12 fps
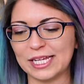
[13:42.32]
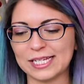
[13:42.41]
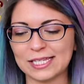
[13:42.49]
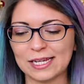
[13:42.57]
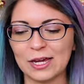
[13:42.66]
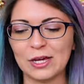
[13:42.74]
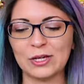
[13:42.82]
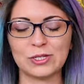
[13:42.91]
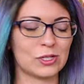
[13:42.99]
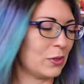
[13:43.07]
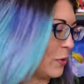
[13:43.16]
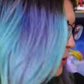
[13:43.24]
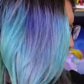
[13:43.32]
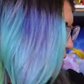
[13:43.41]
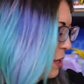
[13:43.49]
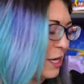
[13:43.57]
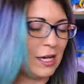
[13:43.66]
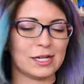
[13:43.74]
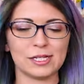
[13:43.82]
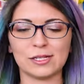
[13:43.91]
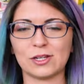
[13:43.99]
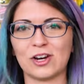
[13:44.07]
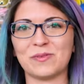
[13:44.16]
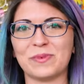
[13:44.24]
these. So
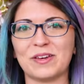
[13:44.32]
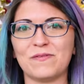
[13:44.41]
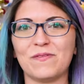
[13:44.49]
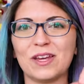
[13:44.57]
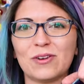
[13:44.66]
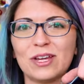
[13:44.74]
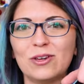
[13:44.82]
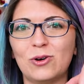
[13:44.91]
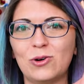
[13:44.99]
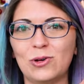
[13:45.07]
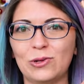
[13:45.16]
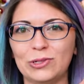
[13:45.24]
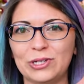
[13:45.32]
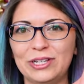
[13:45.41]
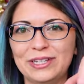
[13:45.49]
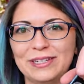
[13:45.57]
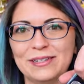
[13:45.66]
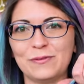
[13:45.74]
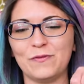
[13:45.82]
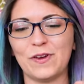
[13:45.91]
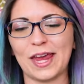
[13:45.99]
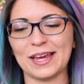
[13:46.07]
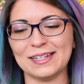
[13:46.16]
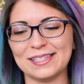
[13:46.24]
these are my very old
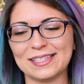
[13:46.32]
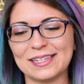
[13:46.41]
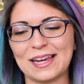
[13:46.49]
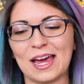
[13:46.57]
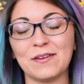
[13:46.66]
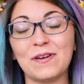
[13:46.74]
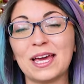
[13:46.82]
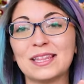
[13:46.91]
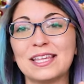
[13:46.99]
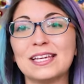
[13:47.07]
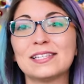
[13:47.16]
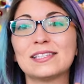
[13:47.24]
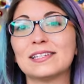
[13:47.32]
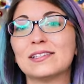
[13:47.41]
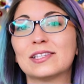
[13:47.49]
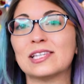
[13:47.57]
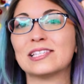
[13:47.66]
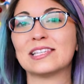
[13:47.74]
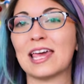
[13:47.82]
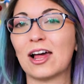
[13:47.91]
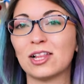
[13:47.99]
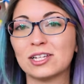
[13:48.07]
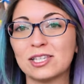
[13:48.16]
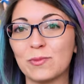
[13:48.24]
Vans. I've had these since this
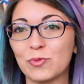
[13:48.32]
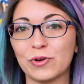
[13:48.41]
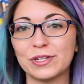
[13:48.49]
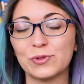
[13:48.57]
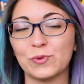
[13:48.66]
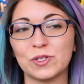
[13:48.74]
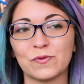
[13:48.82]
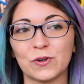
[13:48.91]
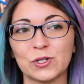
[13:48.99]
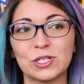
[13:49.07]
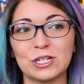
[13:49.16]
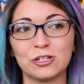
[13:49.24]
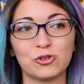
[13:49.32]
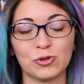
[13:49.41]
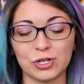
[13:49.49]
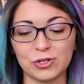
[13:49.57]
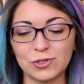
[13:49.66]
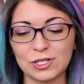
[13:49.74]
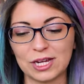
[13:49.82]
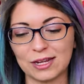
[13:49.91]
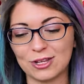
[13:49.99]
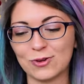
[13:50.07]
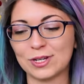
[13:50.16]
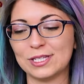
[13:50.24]
galaxy print was first introduced
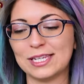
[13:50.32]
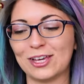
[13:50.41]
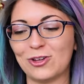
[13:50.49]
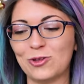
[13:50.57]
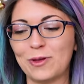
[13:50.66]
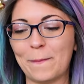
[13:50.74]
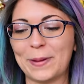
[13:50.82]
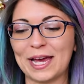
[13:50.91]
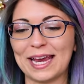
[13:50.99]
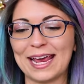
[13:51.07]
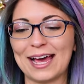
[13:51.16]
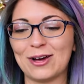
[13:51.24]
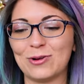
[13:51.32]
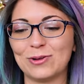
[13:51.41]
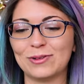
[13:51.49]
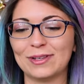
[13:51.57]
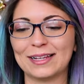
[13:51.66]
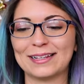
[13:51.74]
and you can tell by how